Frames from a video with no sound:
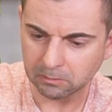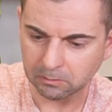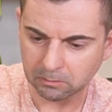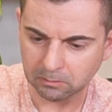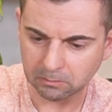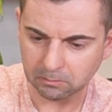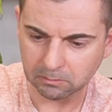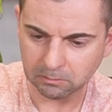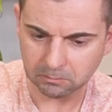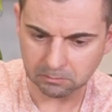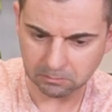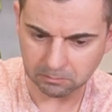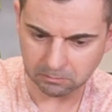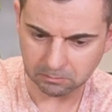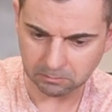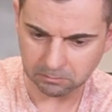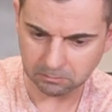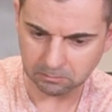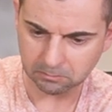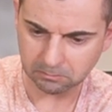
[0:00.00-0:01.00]

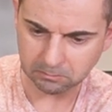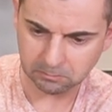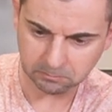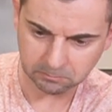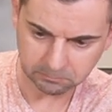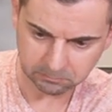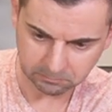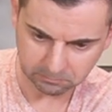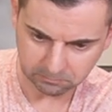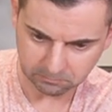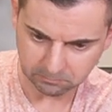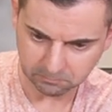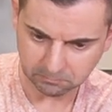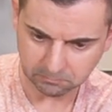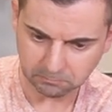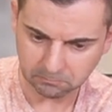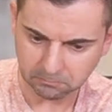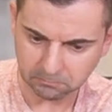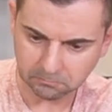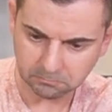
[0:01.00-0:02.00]

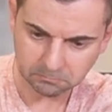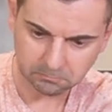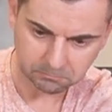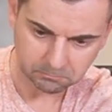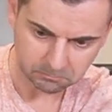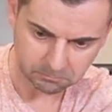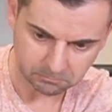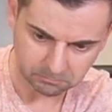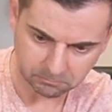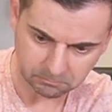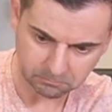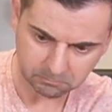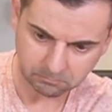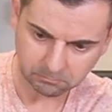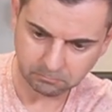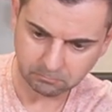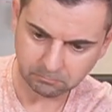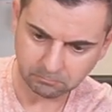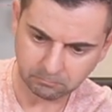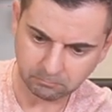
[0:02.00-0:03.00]

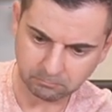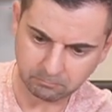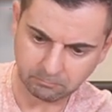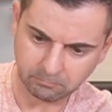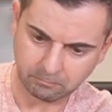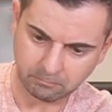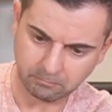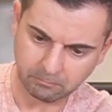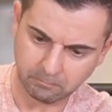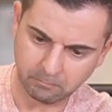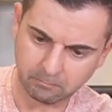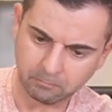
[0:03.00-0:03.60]
Nothing is said.